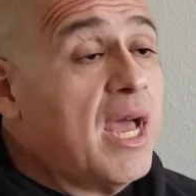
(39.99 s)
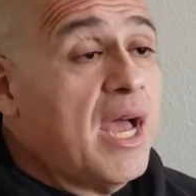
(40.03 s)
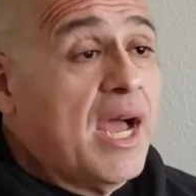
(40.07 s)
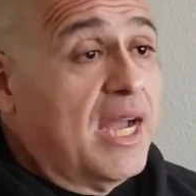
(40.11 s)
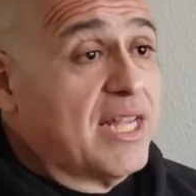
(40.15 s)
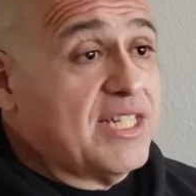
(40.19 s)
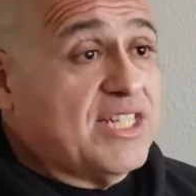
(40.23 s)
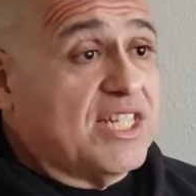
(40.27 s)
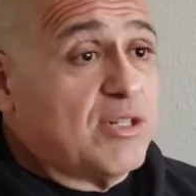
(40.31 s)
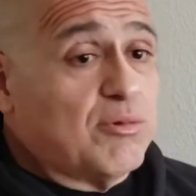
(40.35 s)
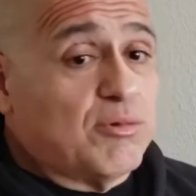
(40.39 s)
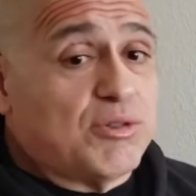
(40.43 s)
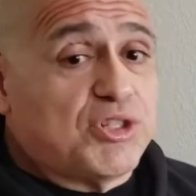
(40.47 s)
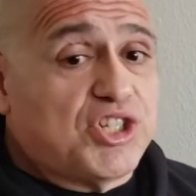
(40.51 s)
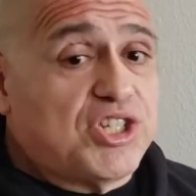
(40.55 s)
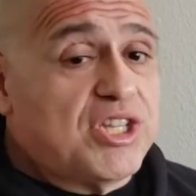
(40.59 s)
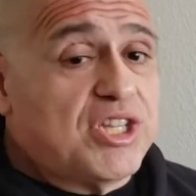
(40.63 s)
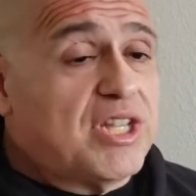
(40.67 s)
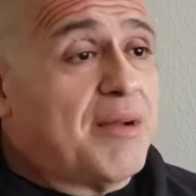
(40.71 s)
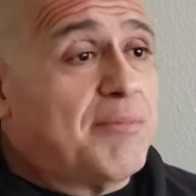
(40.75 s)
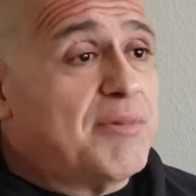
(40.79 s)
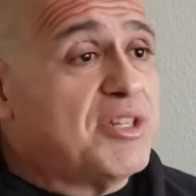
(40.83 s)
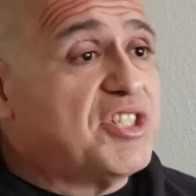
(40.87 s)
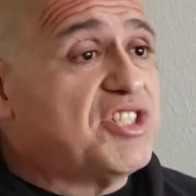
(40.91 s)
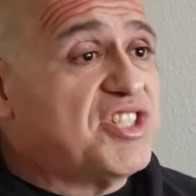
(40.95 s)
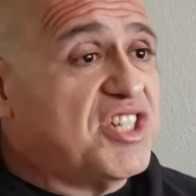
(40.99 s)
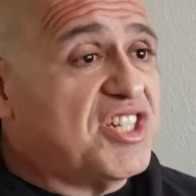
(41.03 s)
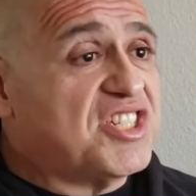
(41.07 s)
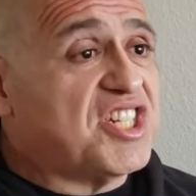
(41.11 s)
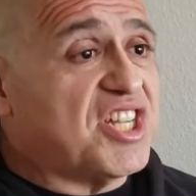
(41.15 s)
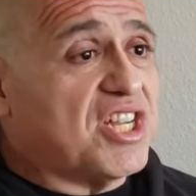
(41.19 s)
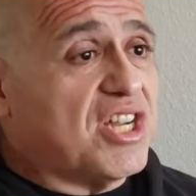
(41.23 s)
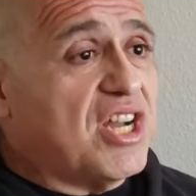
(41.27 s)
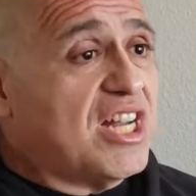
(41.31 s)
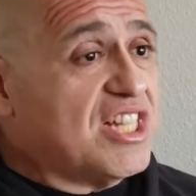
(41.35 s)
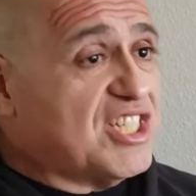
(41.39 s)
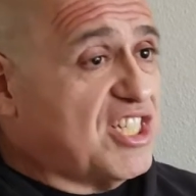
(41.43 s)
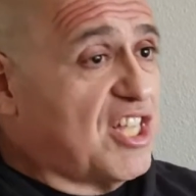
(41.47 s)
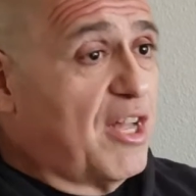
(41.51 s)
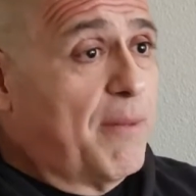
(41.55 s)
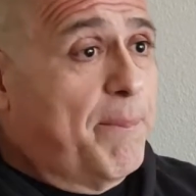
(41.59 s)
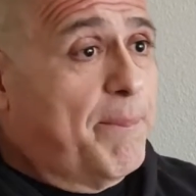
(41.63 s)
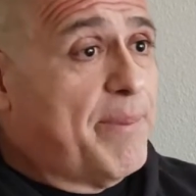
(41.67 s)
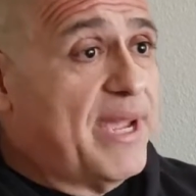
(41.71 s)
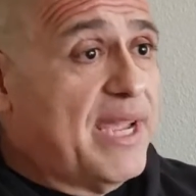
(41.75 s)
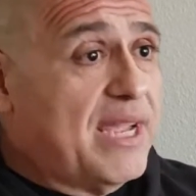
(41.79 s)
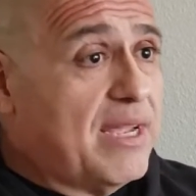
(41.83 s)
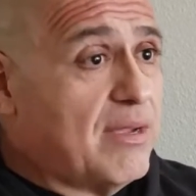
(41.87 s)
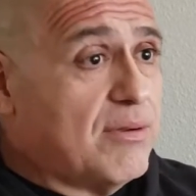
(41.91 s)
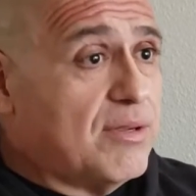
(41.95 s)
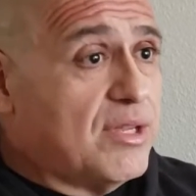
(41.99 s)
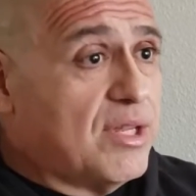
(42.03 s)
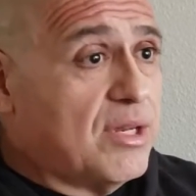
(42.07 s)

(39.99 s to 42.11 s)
I said, "Well, shit, how much does it cost? I'll pay.